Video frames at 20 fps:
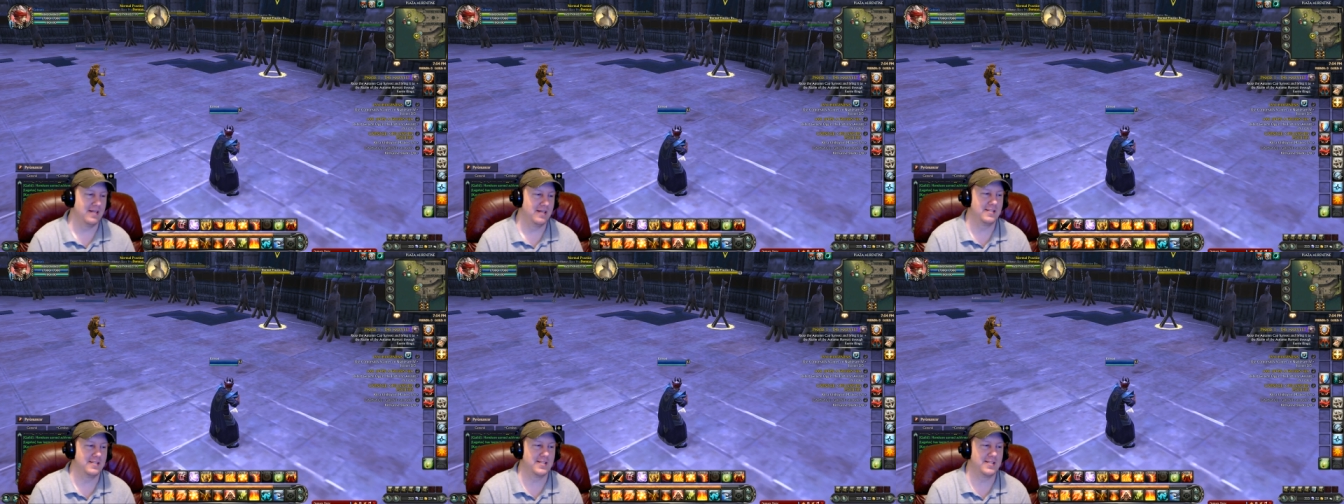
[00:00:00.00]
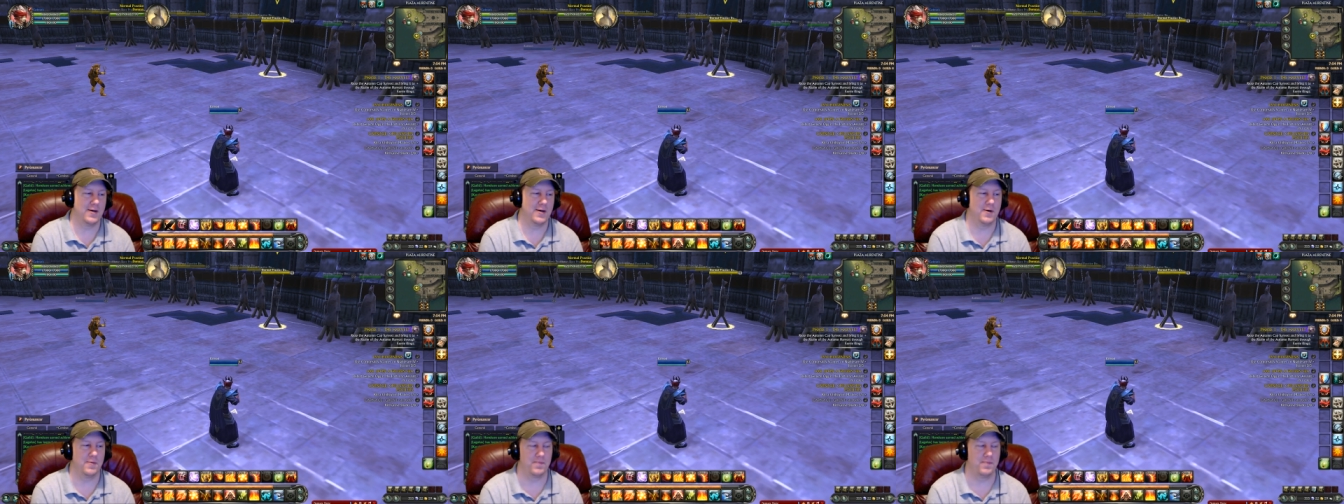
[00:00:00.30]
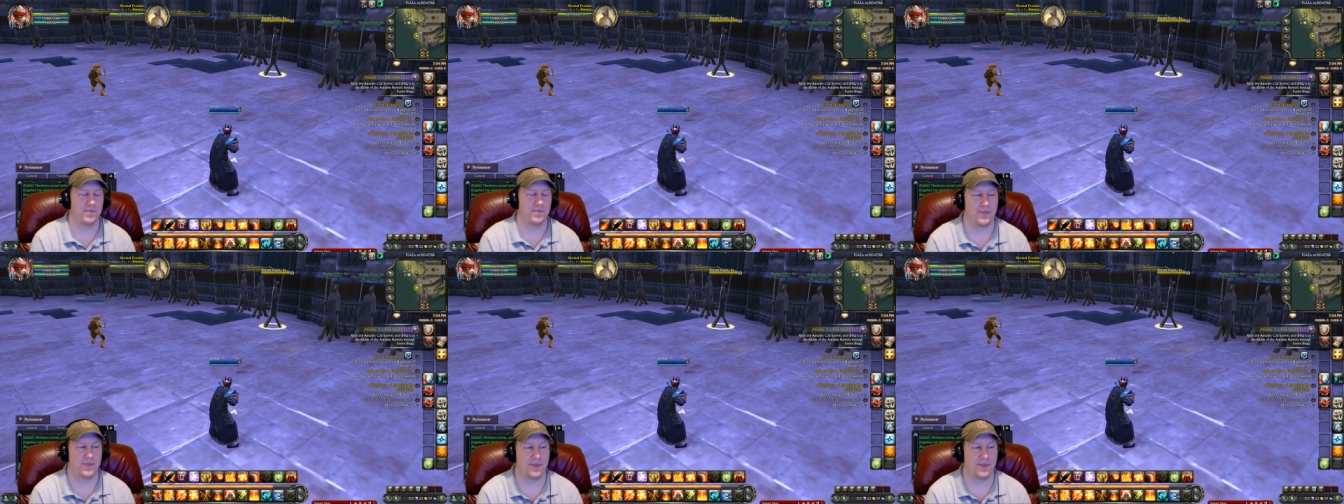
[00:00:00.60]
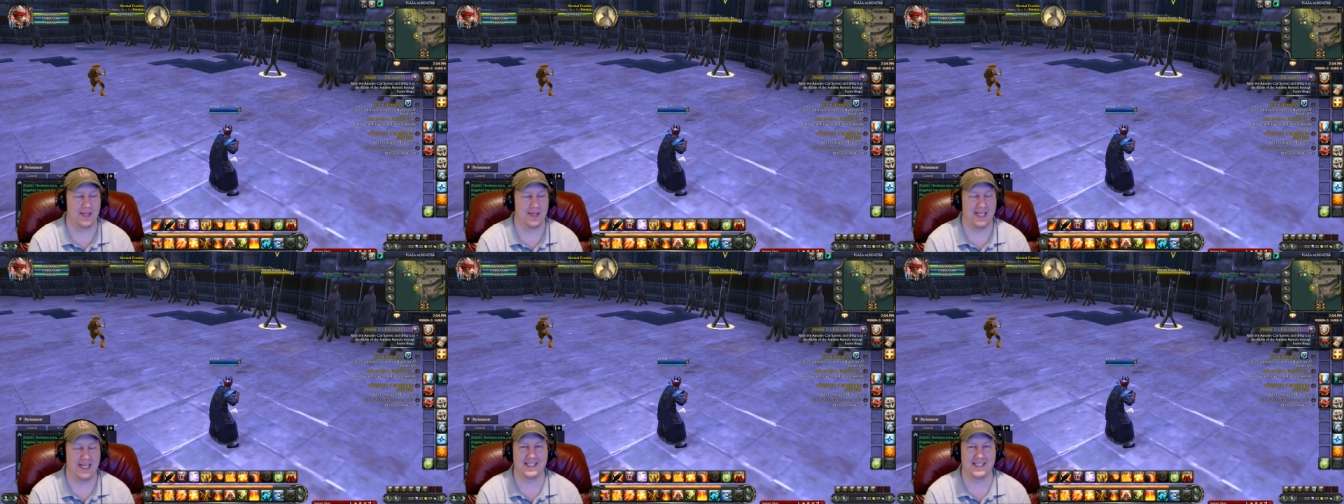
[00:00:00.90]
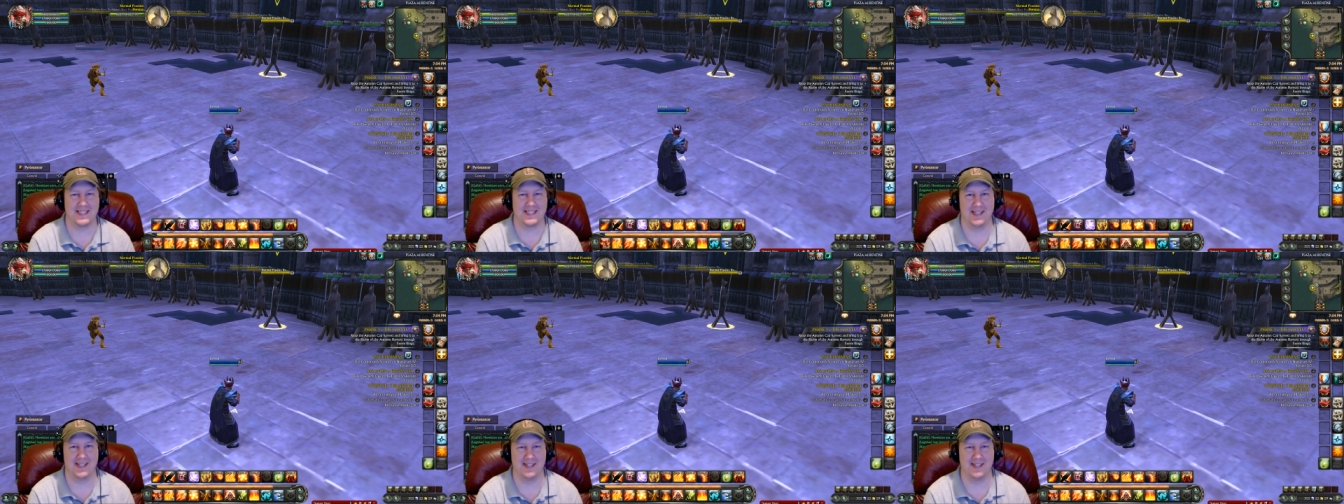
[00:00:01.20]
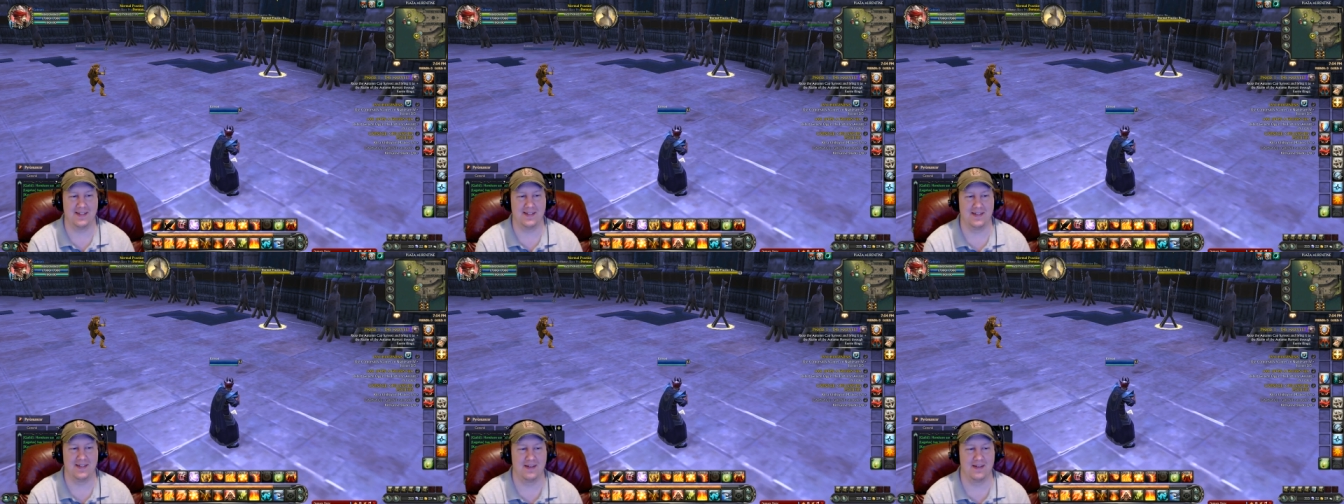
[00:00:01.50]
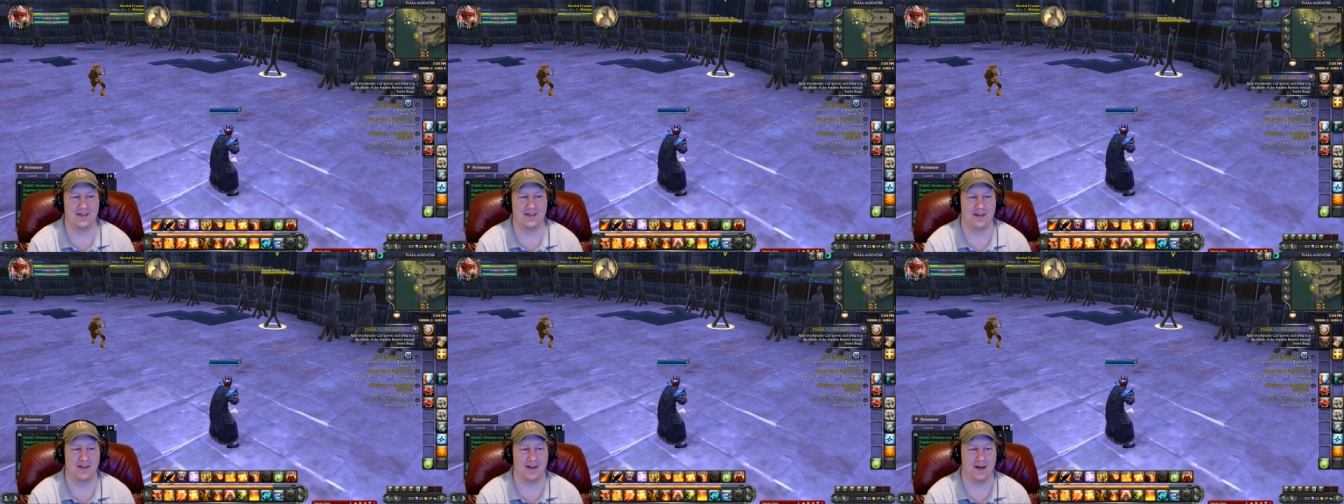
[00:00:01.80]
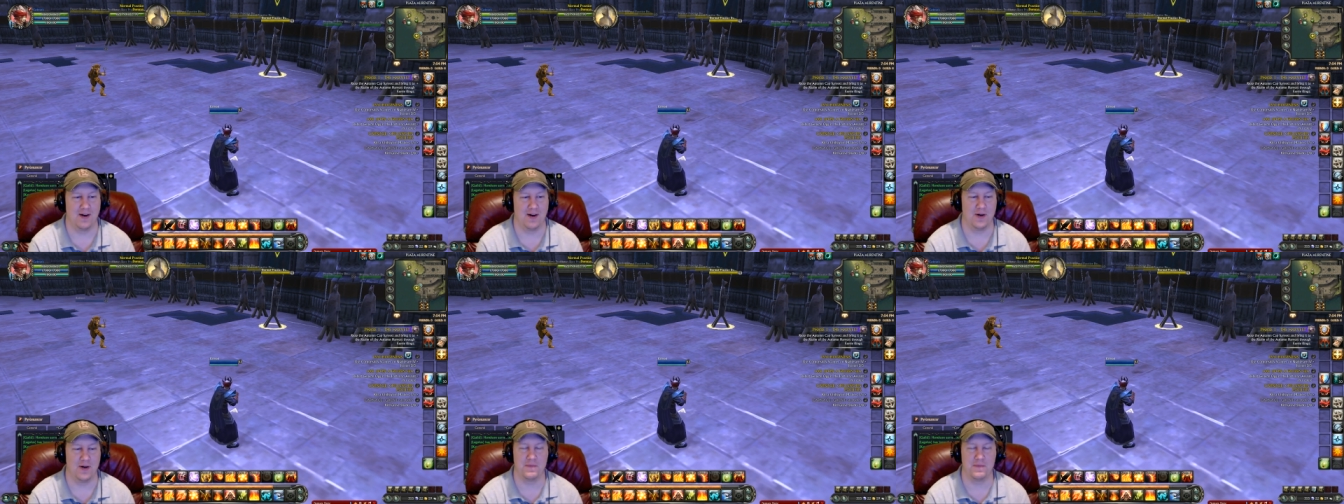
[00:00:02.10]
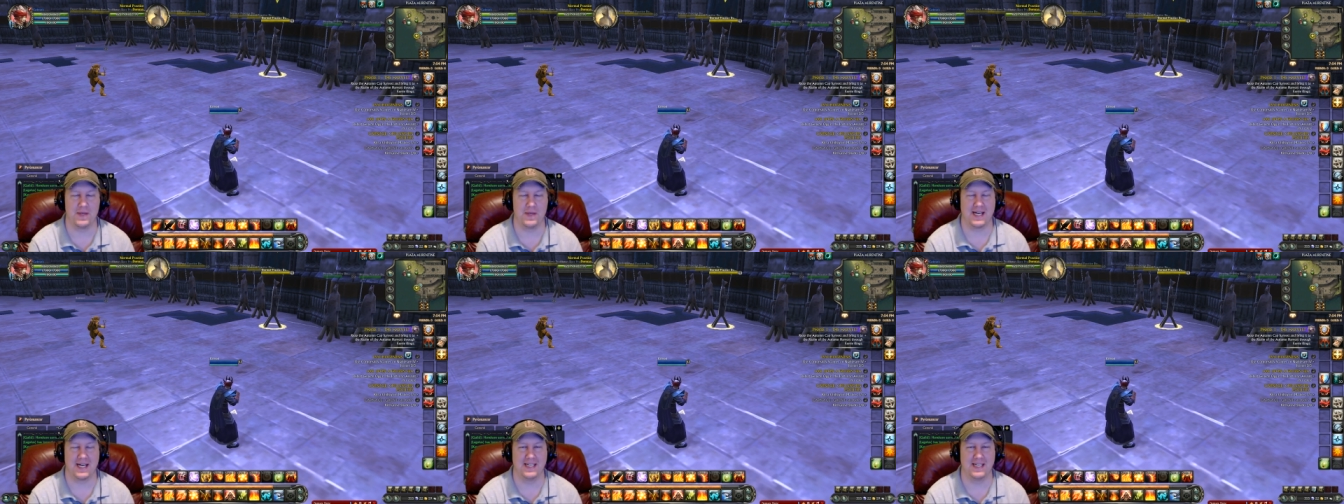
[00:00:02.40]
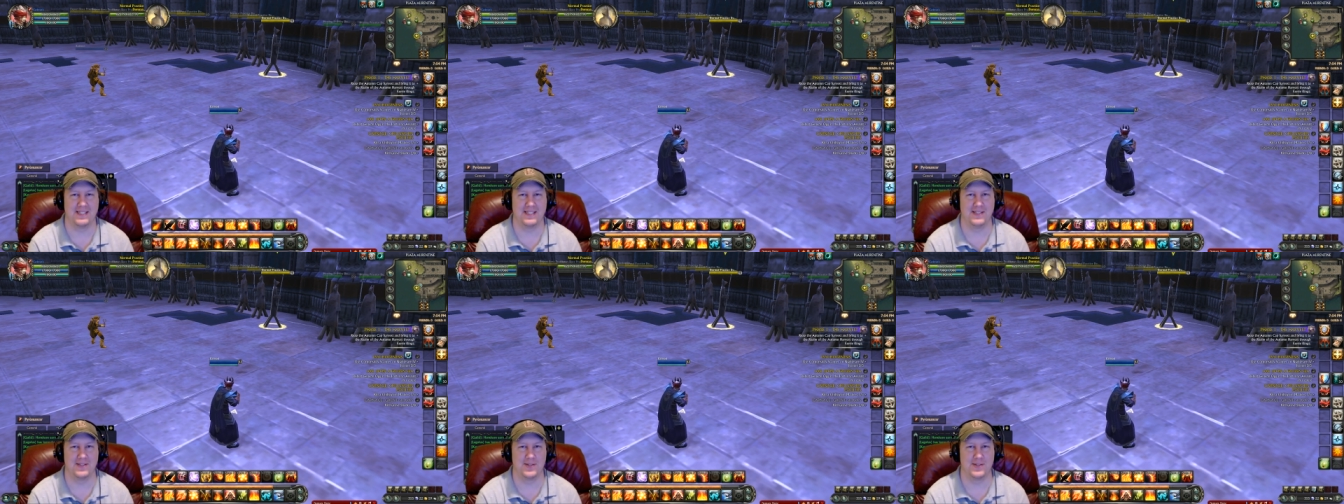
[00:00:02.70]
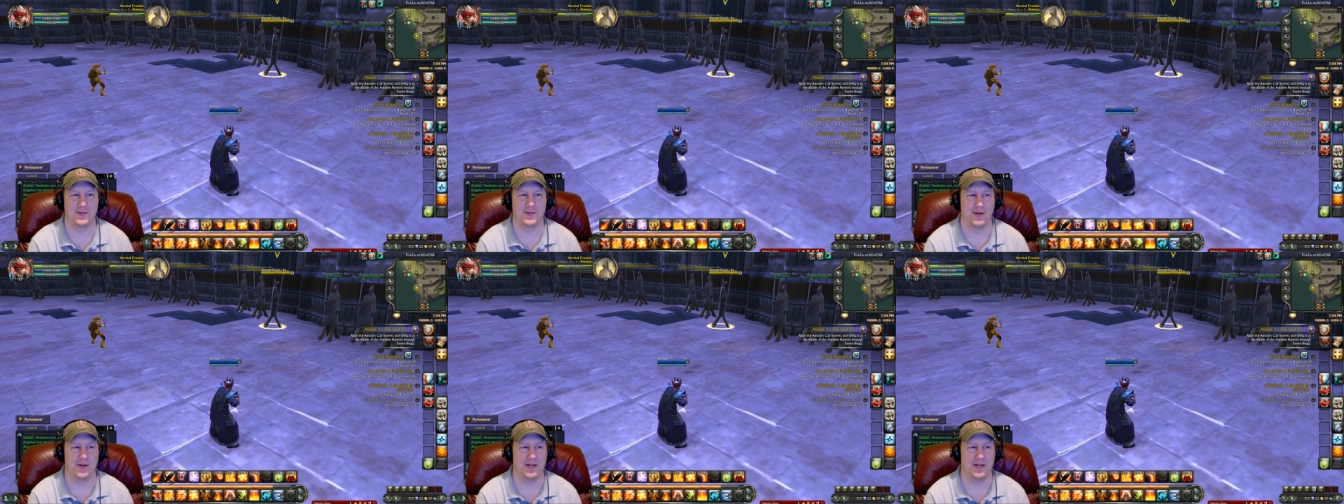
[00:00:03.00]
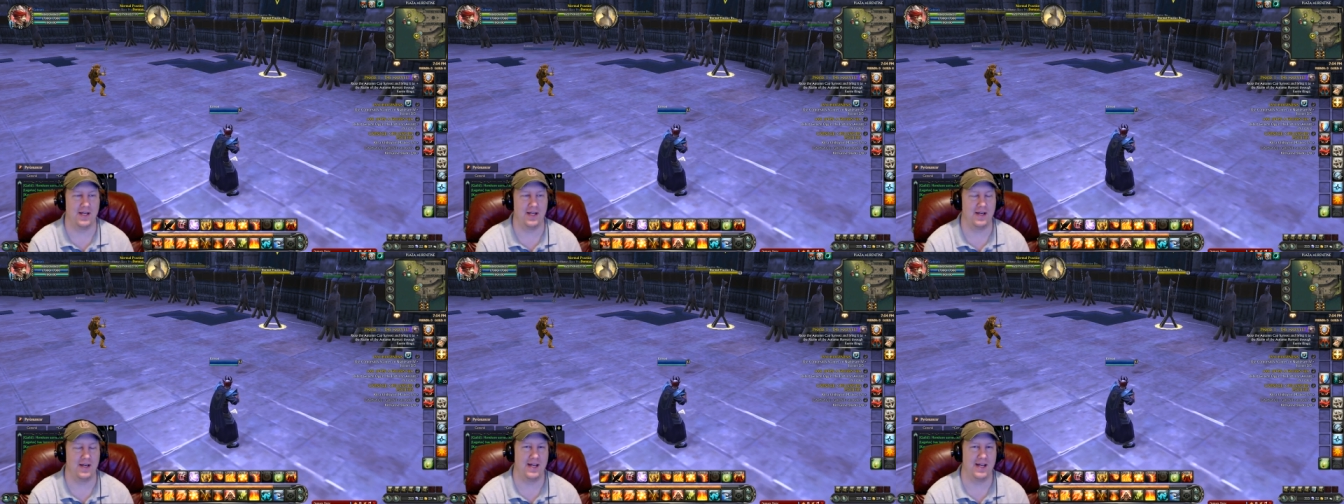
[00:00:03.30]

So that's it. I hope you guys enjoyed it,